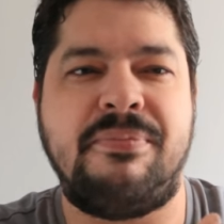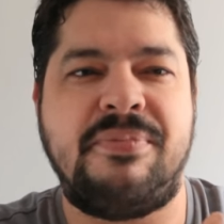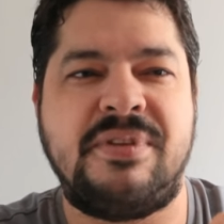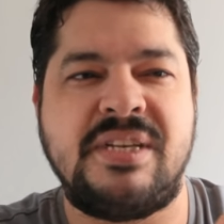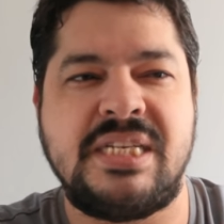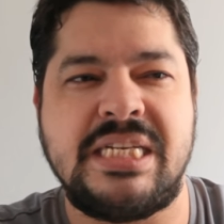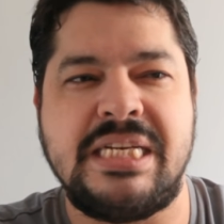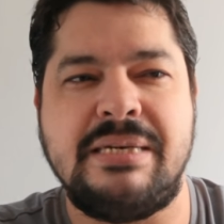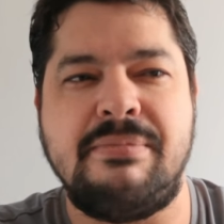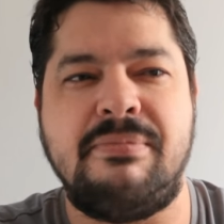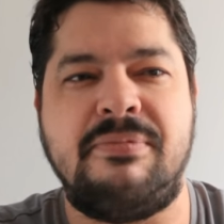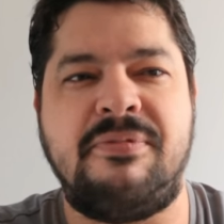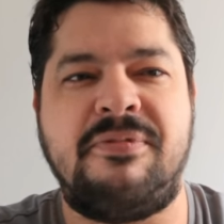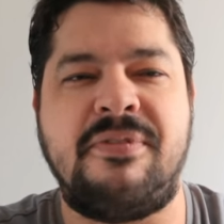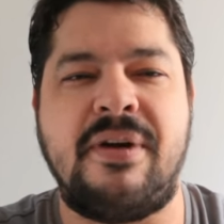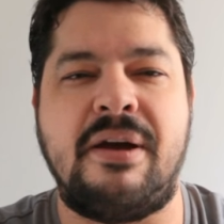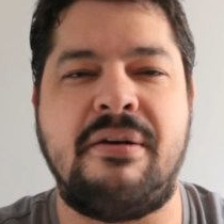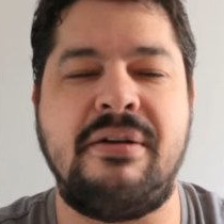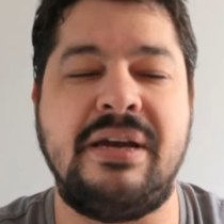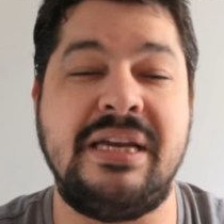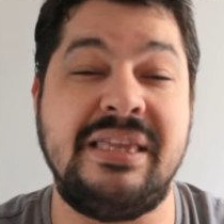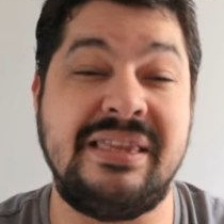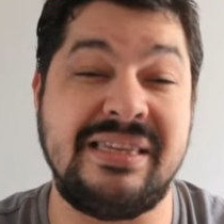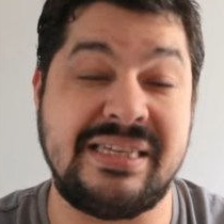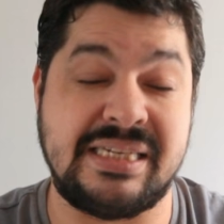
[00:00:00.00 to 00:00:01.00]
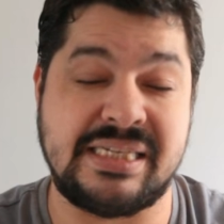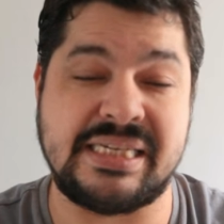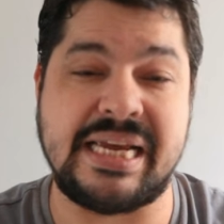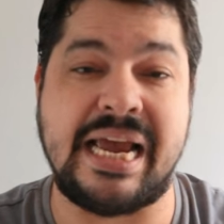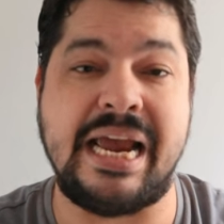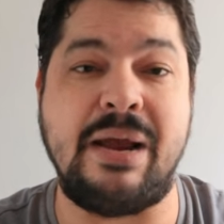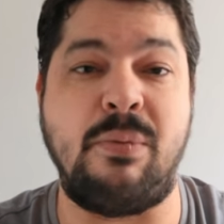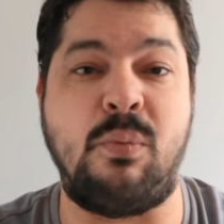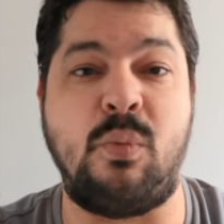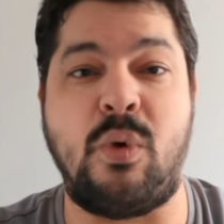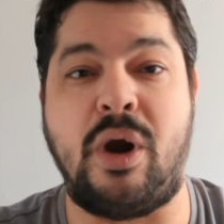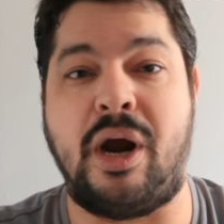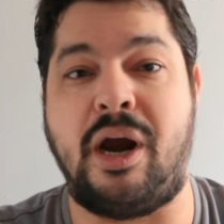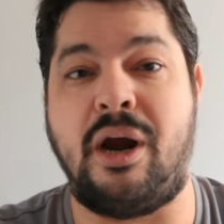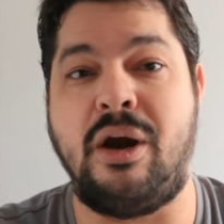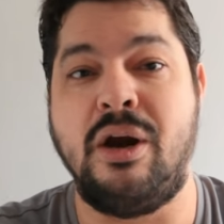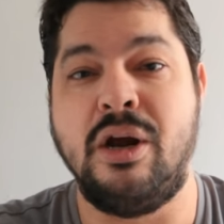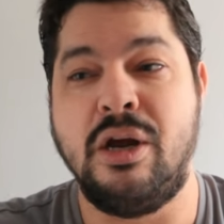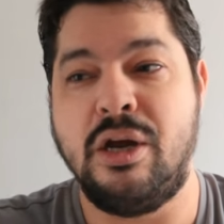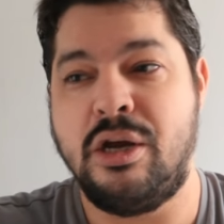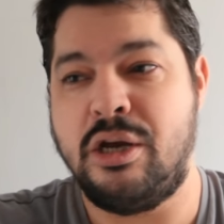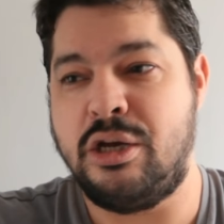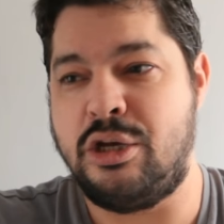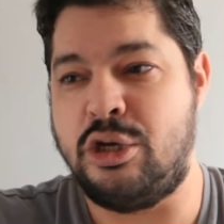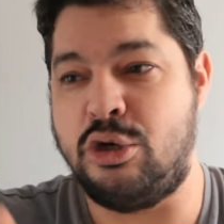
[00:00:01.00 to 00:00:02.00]
seem very the same, where
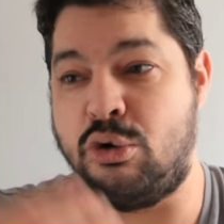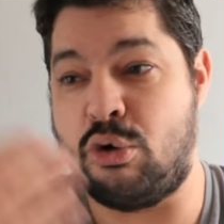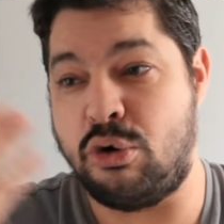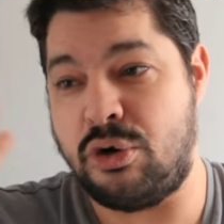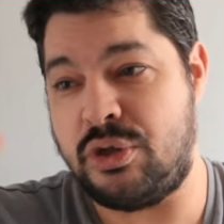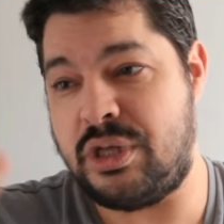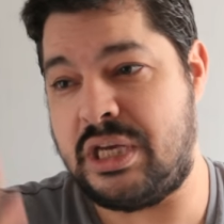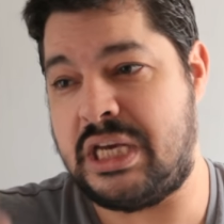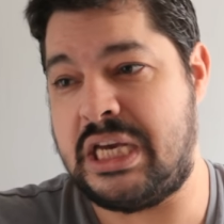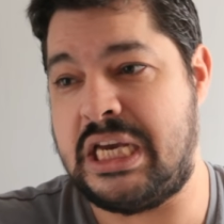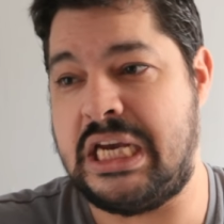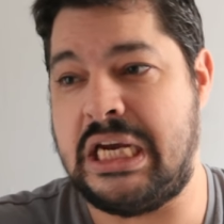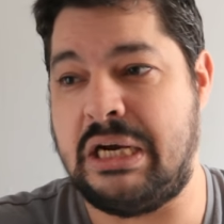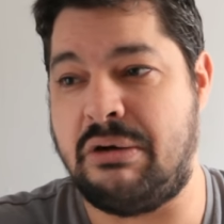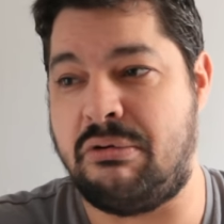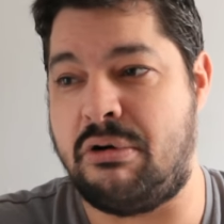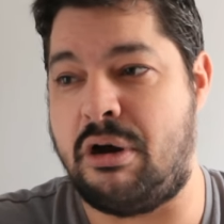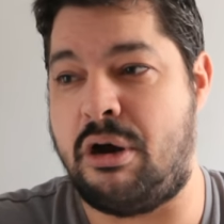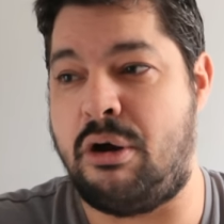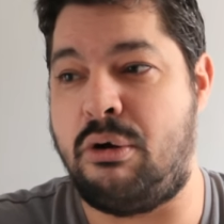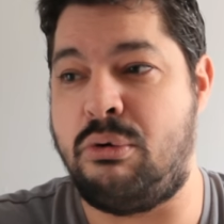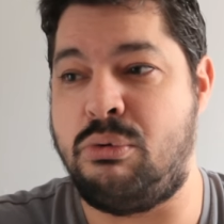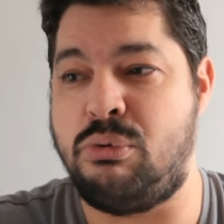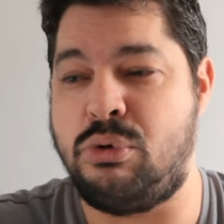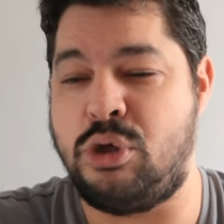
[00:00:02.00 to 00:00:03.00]
you're the hero,